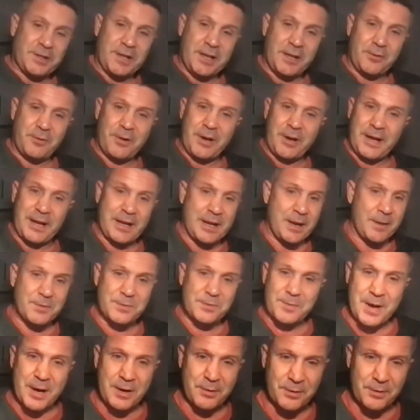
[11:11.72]
way, and he comes
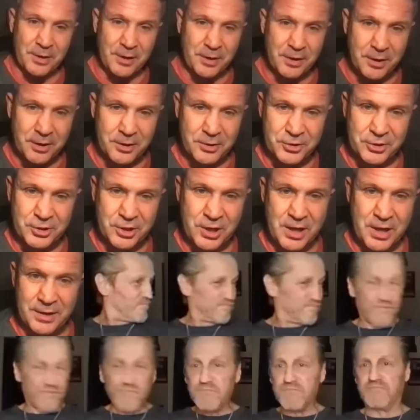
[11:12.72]
back with a hard shot.
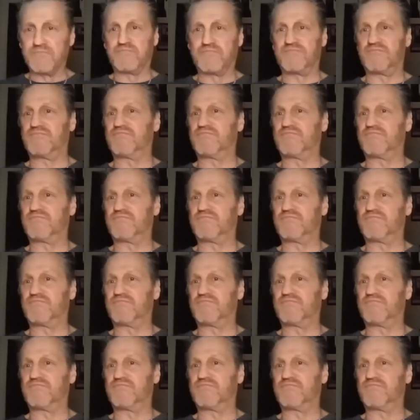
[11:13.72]
And he's